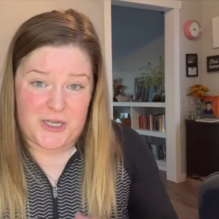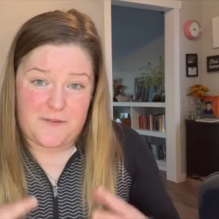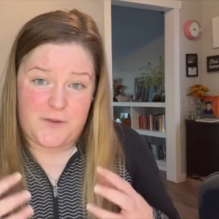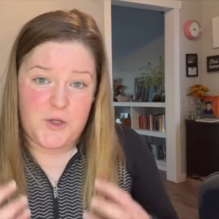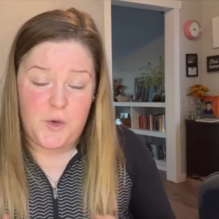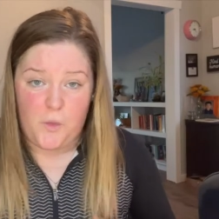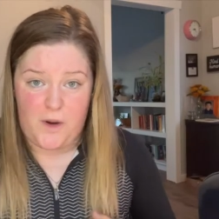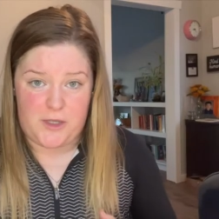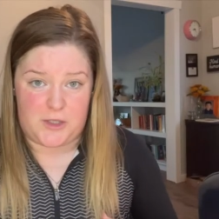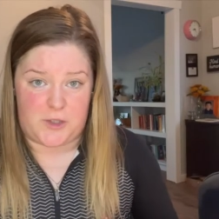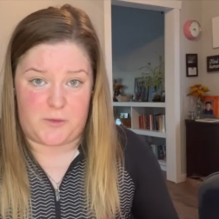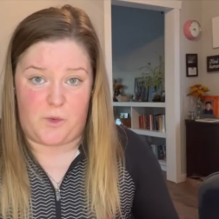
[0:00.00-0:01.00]
if you want to
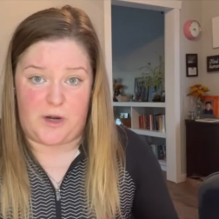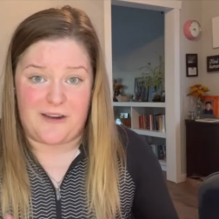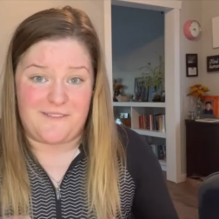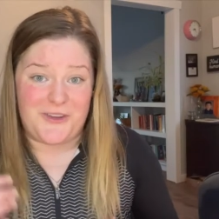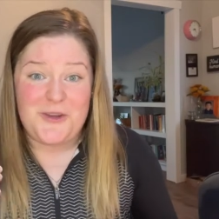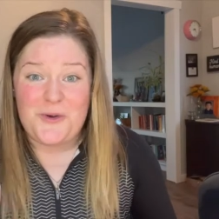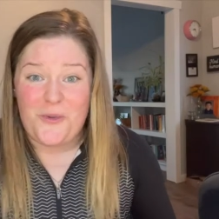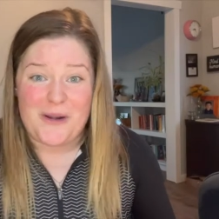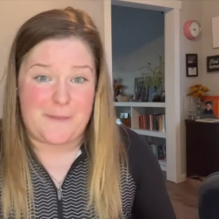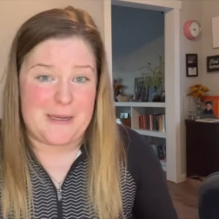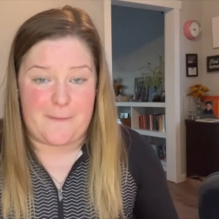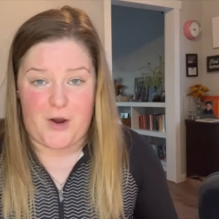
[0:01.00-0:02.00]
learn more, if you want to
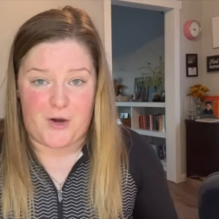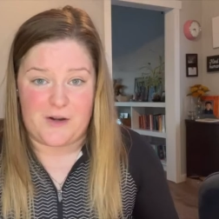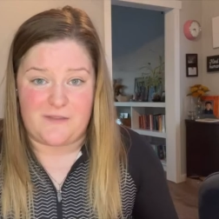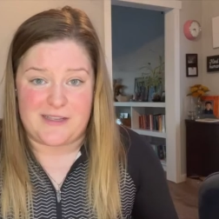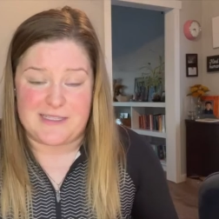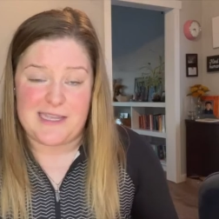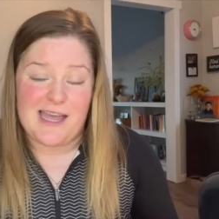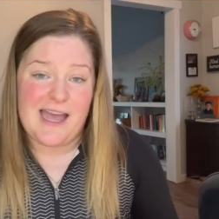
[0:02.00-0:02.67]
be a part of this,